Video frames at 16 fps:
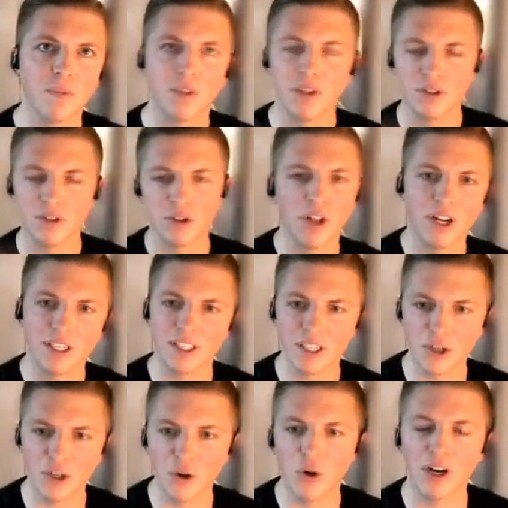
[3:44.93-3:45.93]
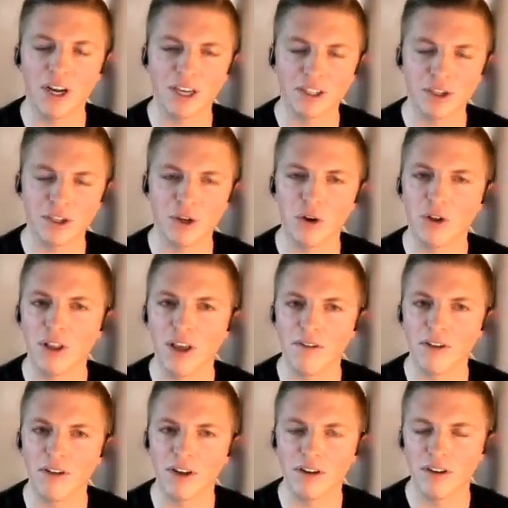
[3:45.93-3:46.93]
so that it's ignored in Xcode
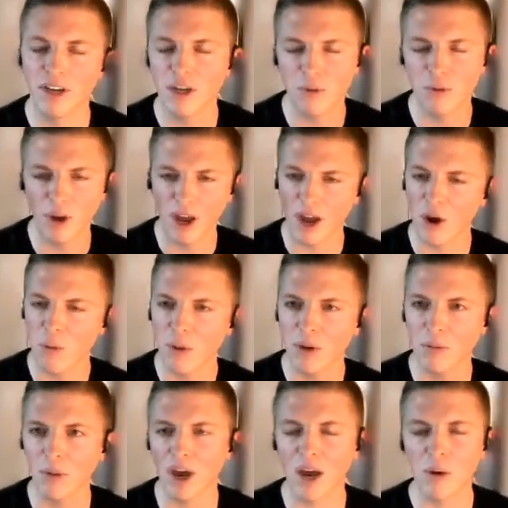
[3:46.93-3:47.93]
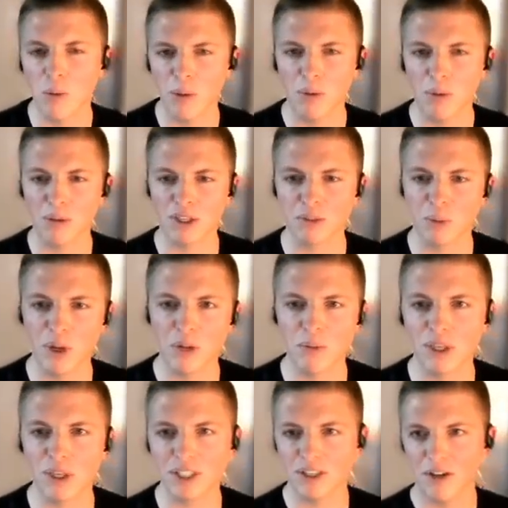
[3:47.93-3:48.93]
11. Anyway, I hope I'm explaining
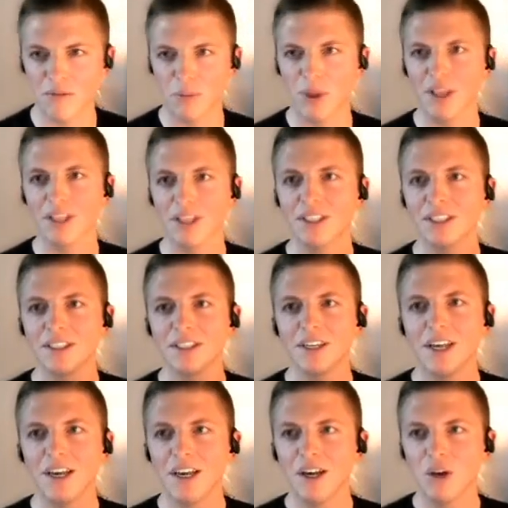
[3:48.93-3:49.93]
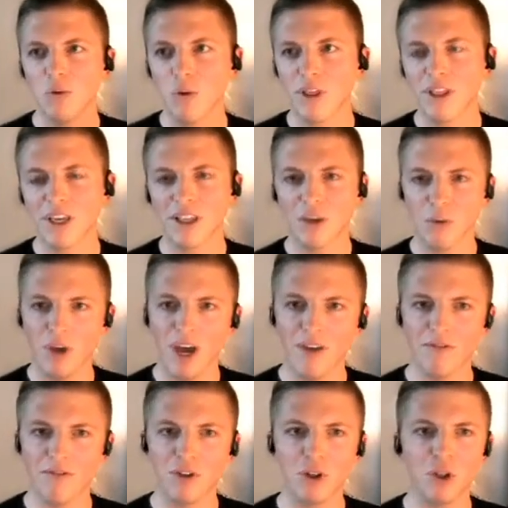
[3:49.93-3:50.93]
myself, but this is one thing that we
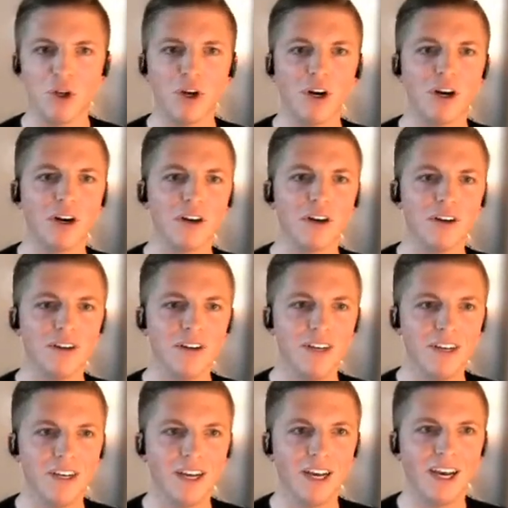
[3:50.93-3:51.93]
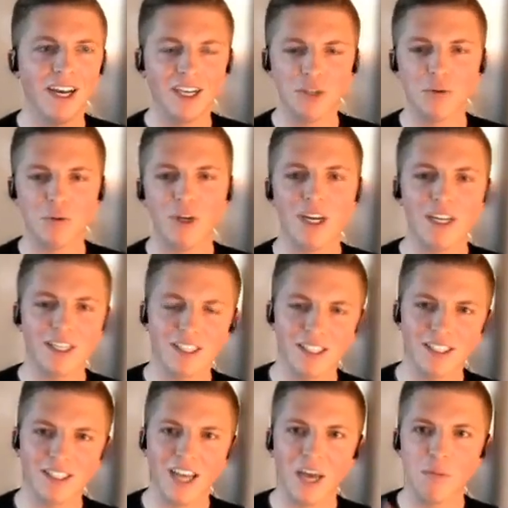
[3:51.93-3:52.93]
have to learn as we get into this
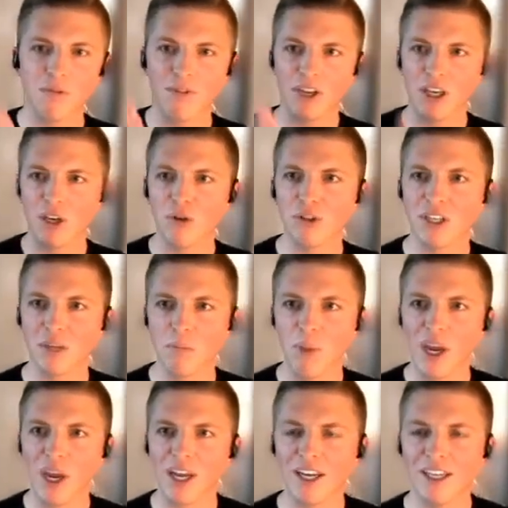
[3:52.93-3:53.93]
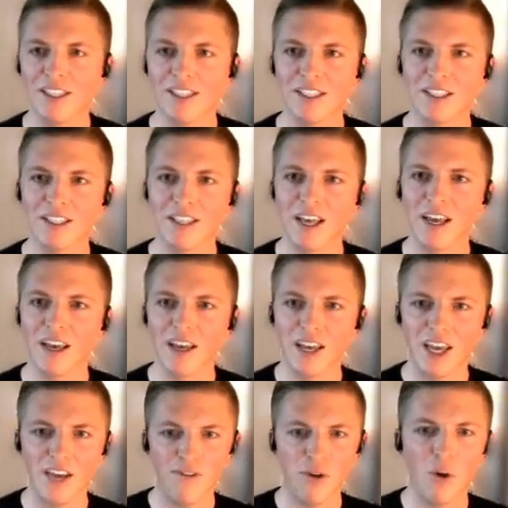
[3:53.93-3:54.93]
time of like using betas, is that
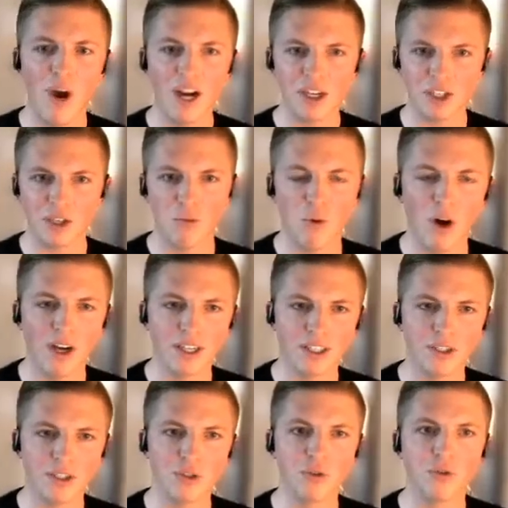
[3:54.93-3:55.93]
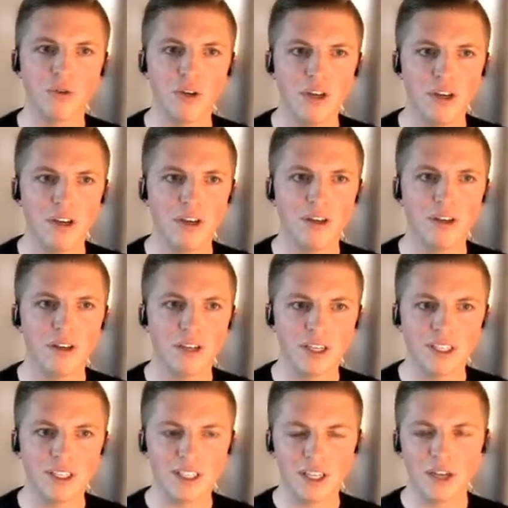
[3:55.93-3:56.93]
if you actually want to
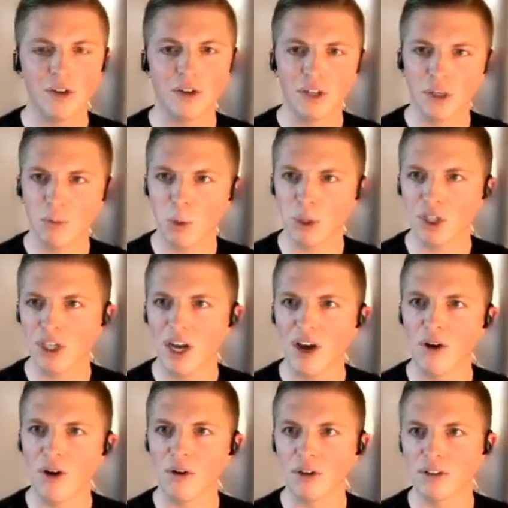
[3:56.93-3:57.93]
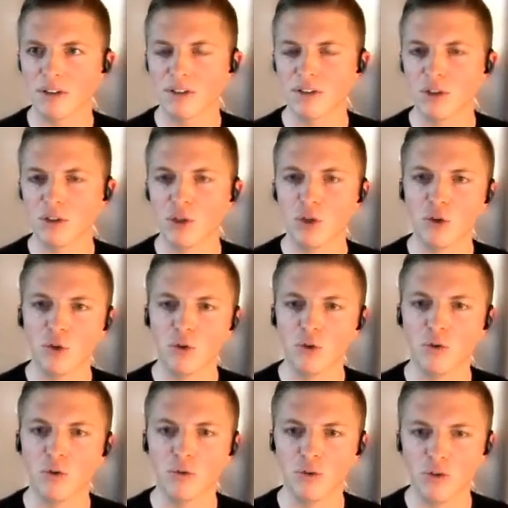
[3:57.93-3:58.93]
continually push out new
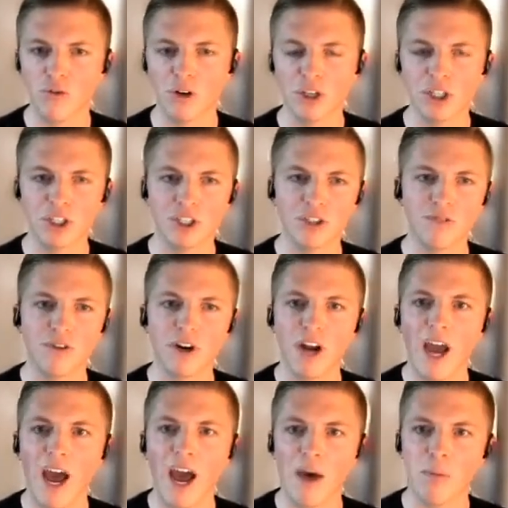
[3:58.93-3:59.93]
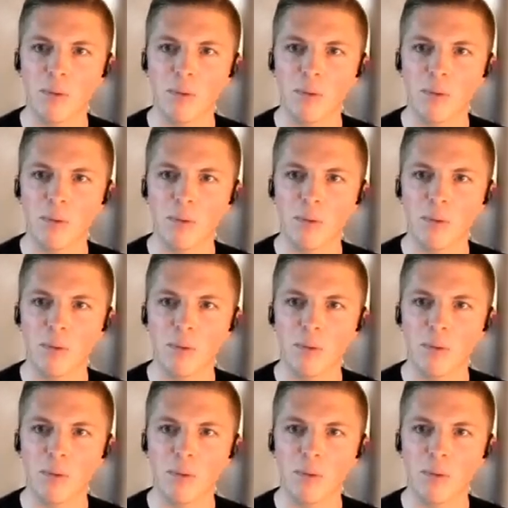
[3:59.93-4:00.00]
versions of your app